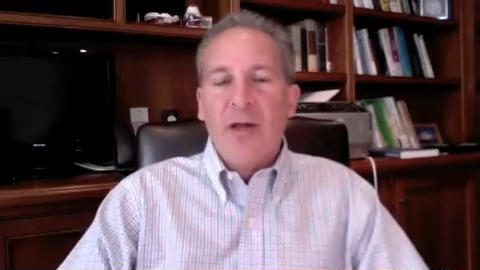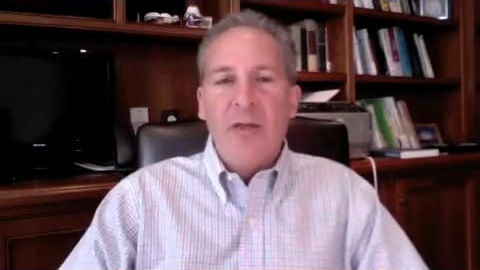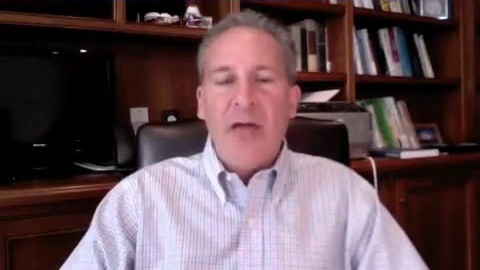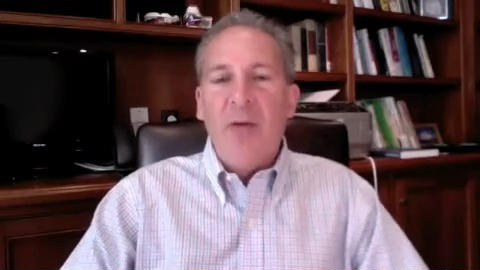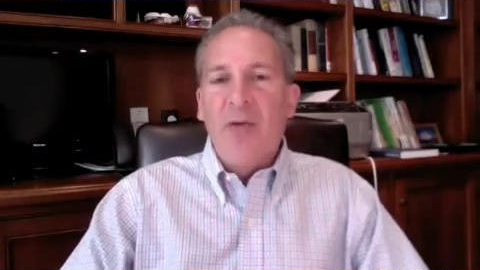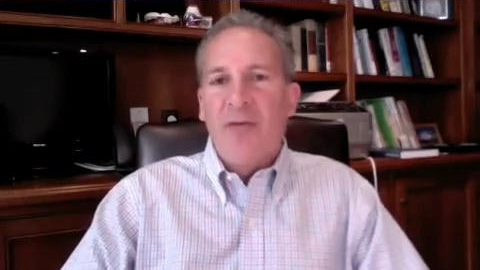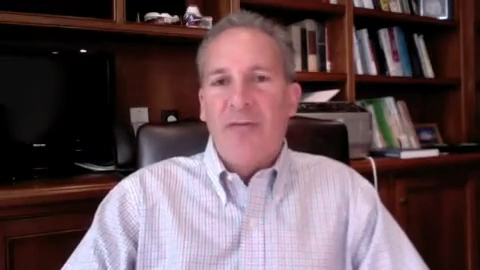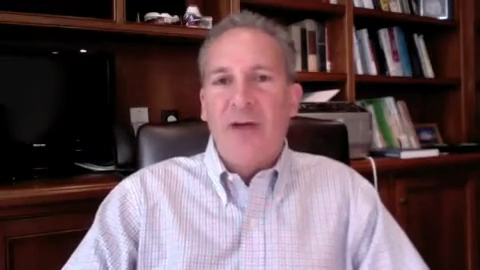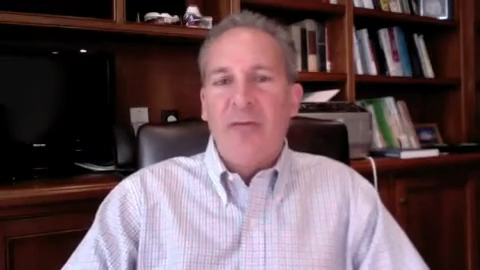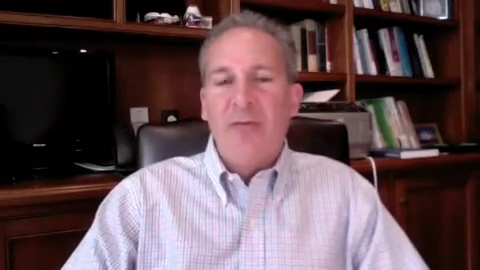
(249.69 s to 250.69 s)
Now that would have
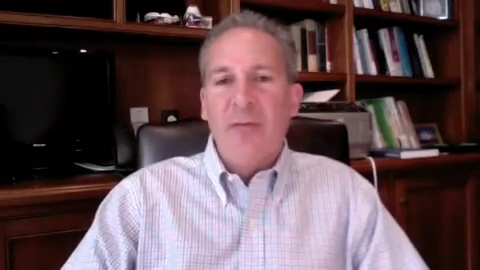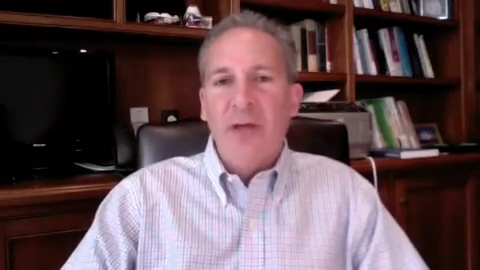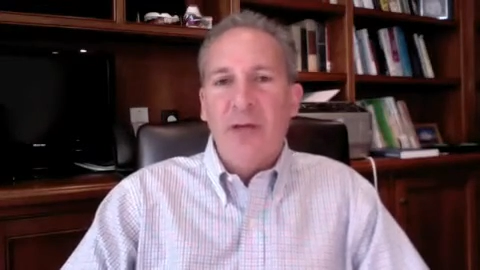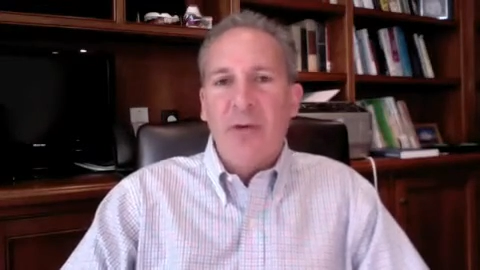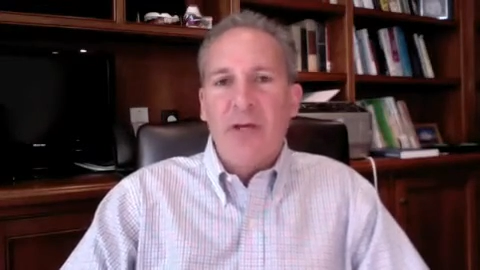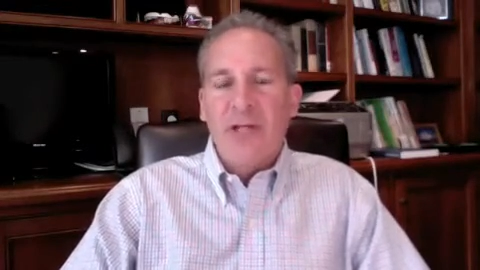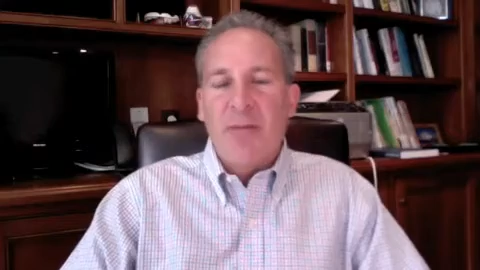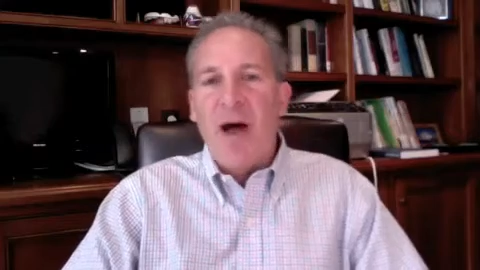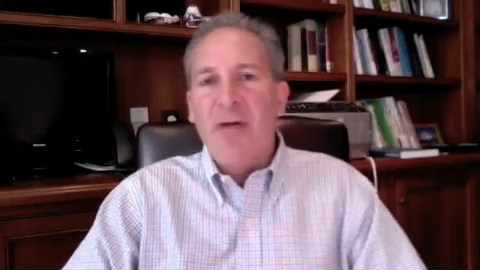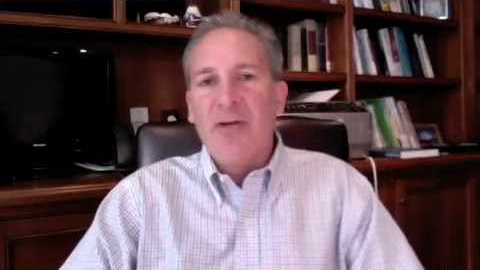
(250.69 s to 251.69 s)
favored me because
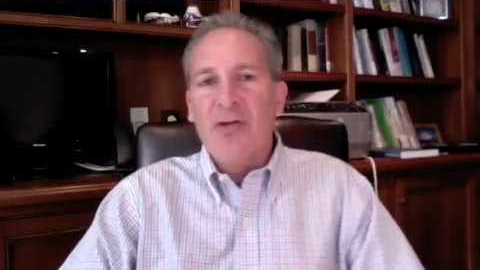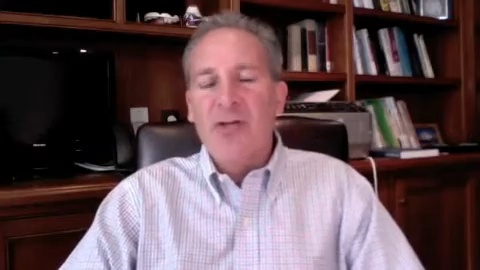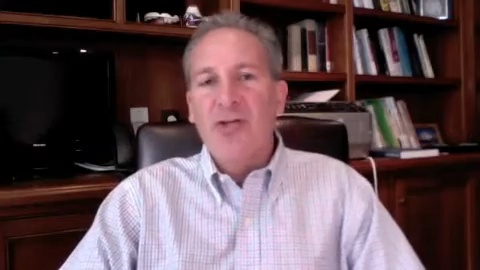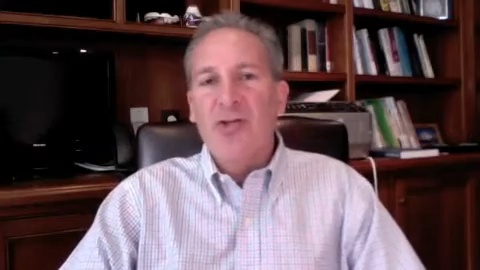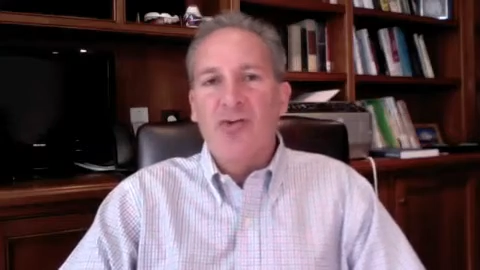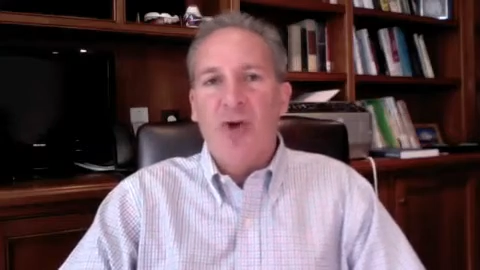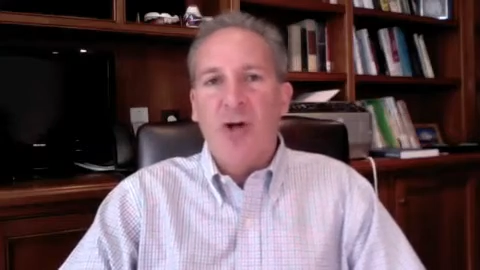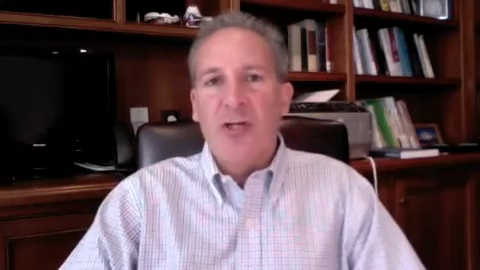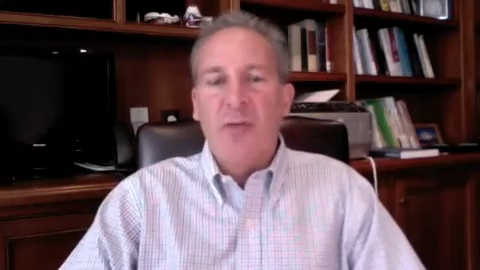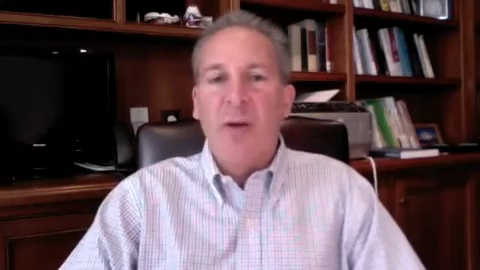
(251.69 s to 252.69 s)
I'm obviously the
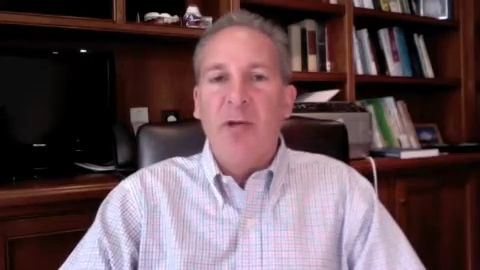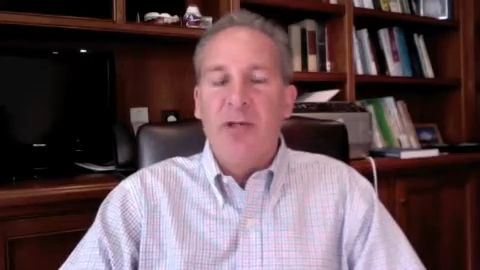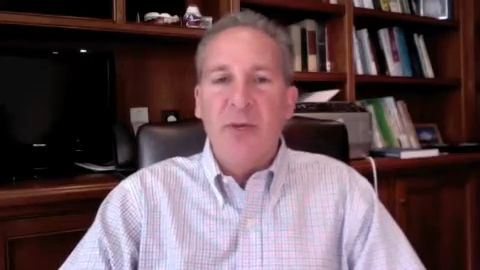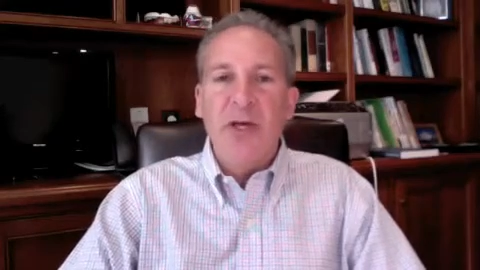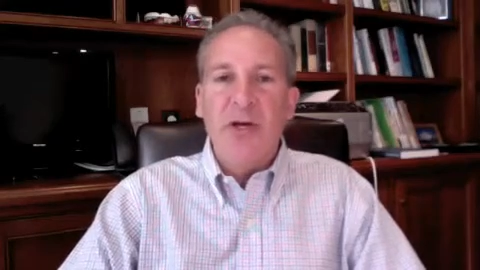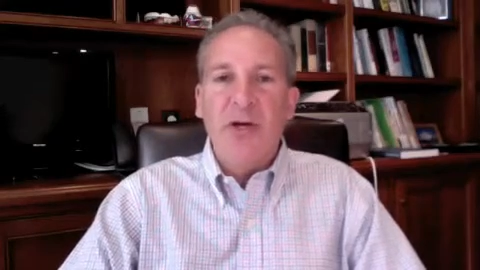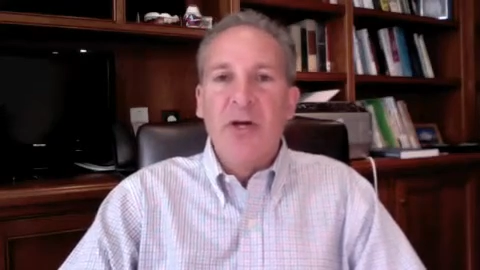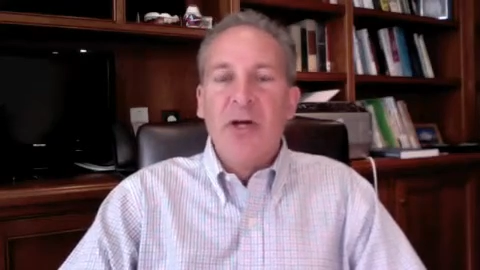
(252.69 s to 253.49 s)
strongest public speaker.